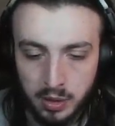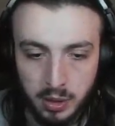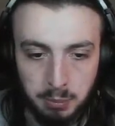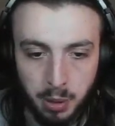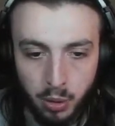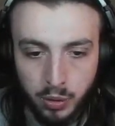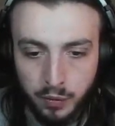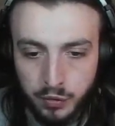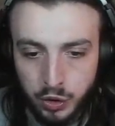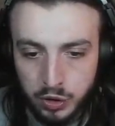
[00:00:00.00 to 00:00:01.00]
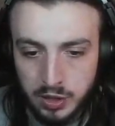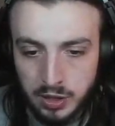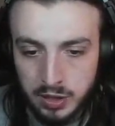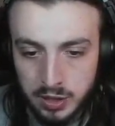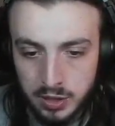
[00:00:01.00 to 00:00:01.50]
The poke of
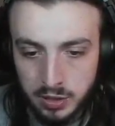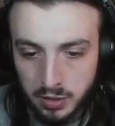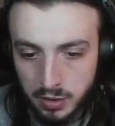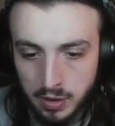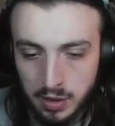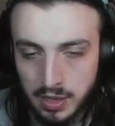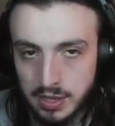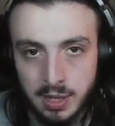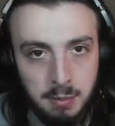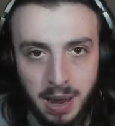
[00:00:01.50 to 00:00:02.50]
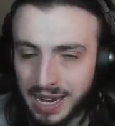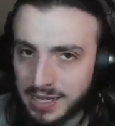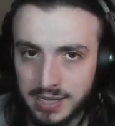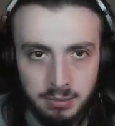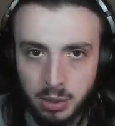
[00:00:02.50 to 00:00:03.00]
justice. It's amazing,